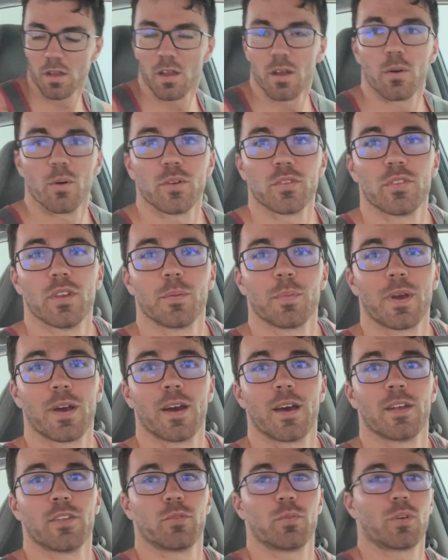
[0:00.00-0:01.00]
What's up,
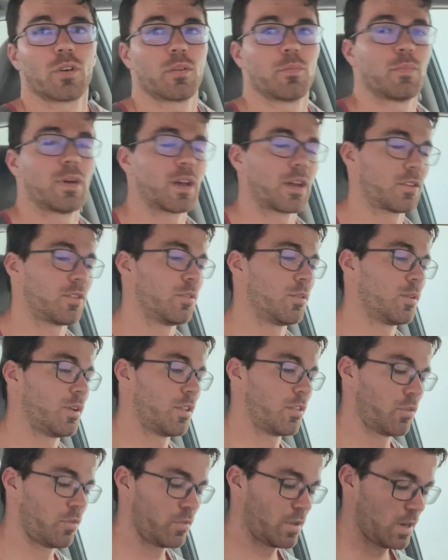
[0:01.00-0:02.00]
guys? Welcome back to
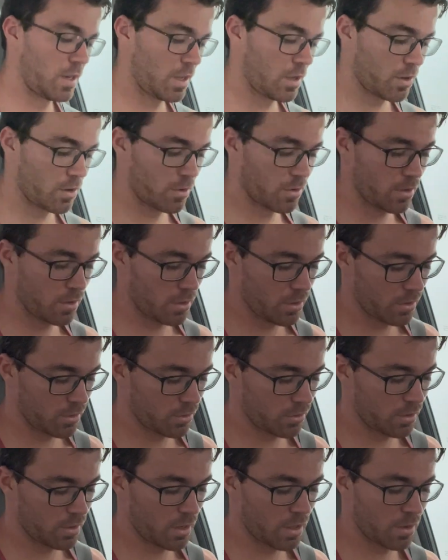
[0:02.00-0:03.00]
another video.
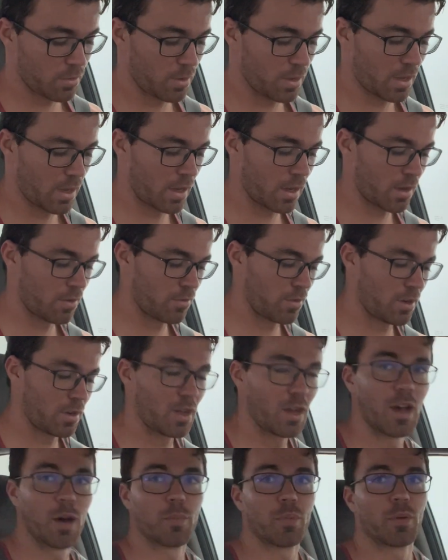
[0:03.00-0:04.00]
Today we have an
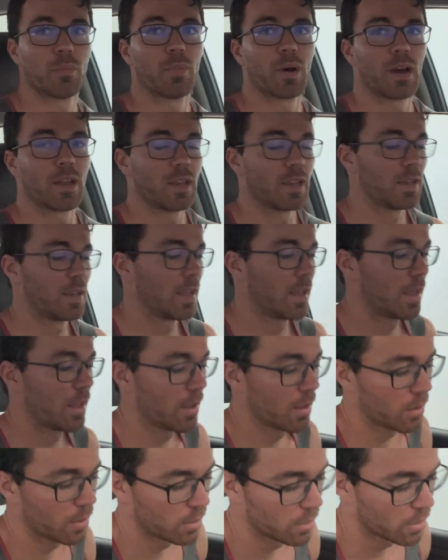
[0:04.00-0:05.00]
upper body day.
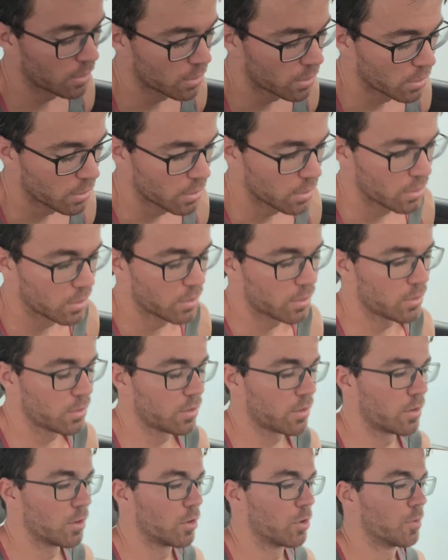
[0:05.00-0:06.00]

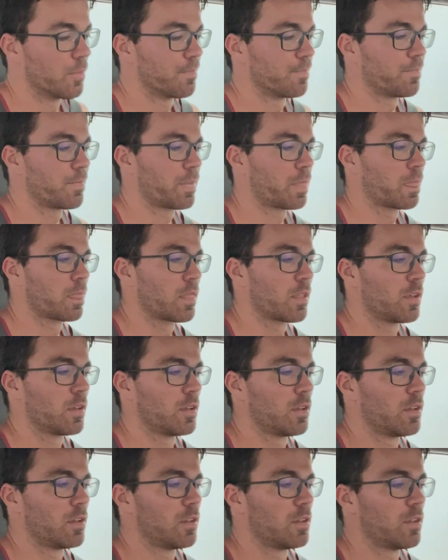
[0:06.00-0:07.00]
So,
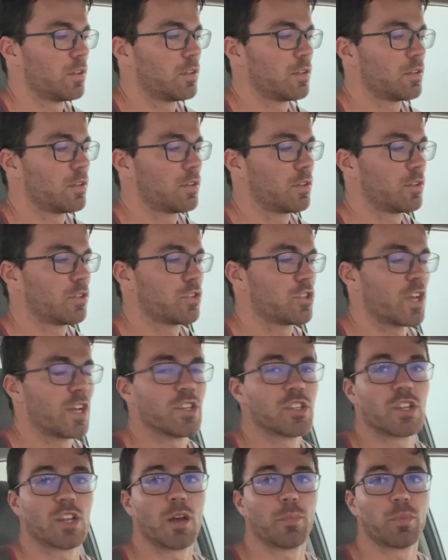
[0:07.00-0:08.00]

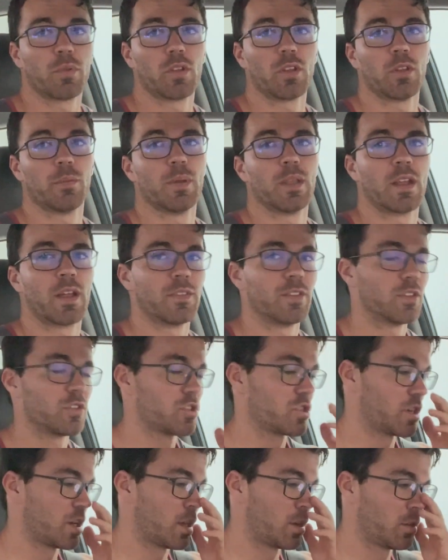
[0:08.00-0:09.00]
change it up a little bit on this
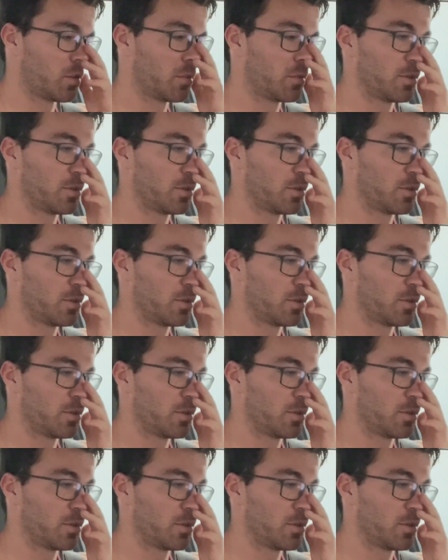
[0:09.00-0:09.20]
channel.